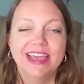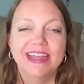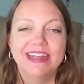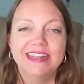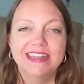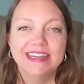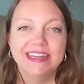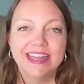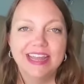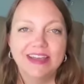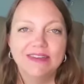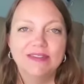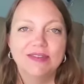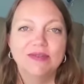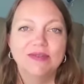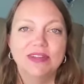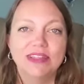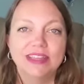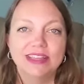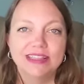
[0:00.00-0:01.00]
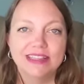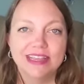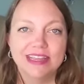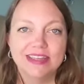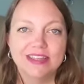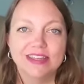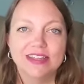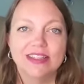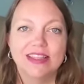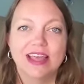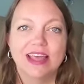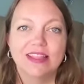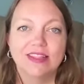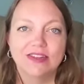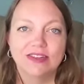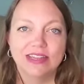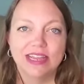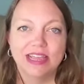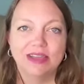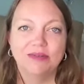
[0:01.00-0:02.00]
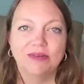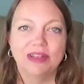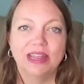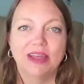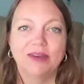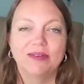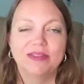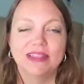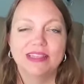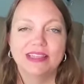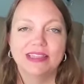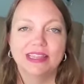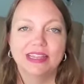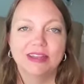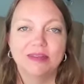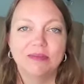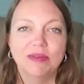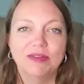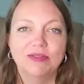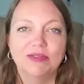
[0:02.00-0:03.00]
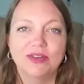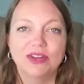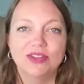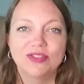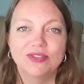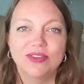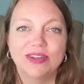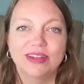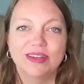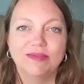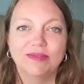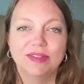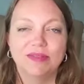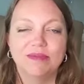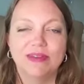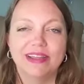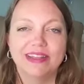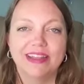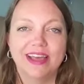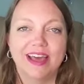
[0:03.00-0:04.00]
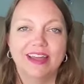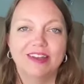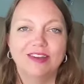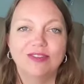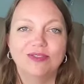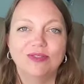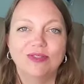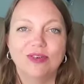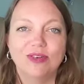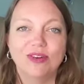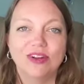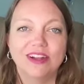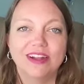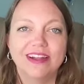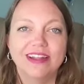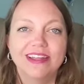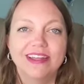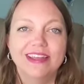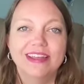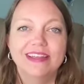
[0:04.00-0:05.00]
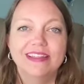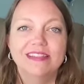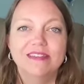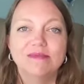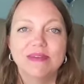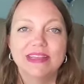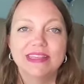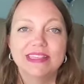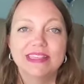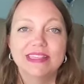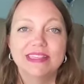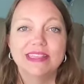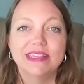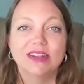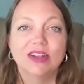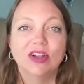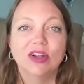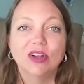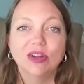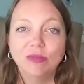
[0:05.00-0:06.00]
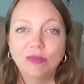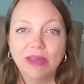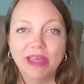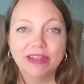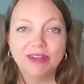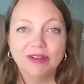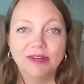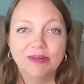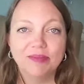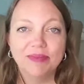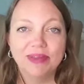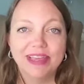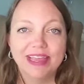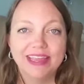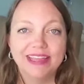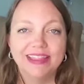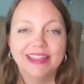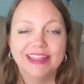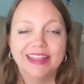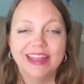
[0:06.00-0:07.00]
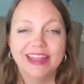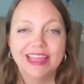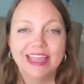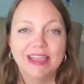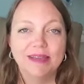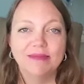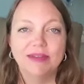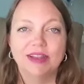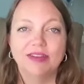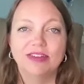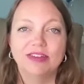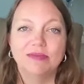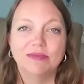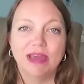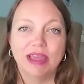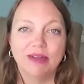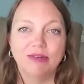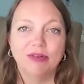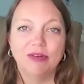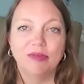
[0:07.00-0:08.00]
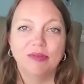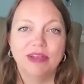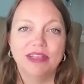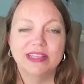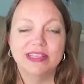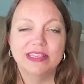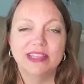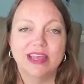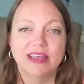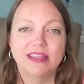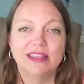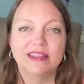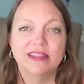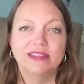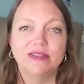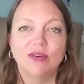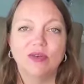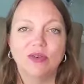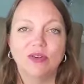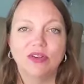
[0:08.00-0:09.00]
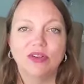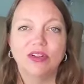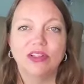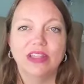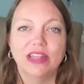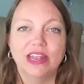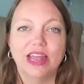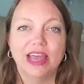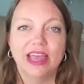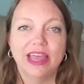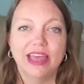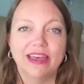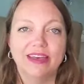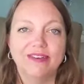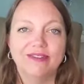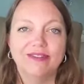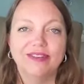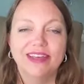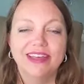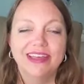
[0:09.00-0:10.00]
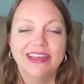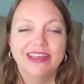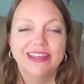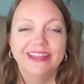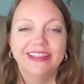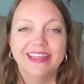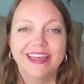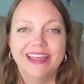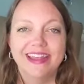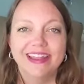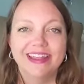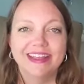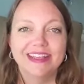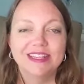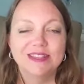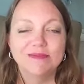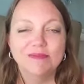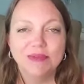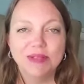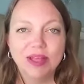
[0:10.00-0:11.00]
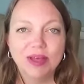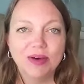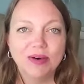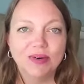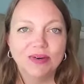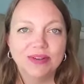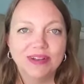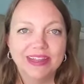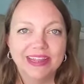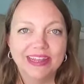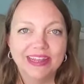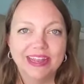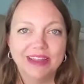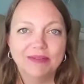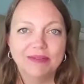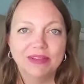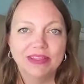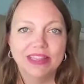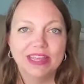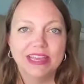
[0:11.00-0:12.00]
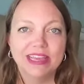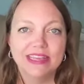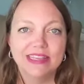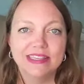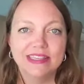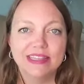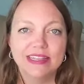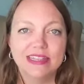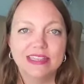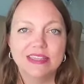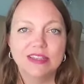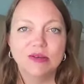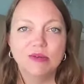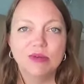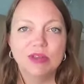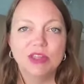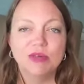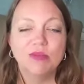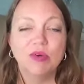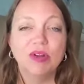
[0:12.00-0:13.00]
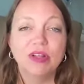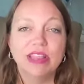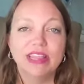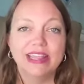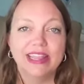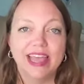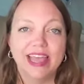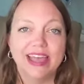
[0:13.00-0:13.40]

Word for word: I did have the realization the other day when I was a little bit frustrated with my daughter for the messes in her bedroom. And then I came down to my room and saw this corner that I have let explode. And I realized it's so much more than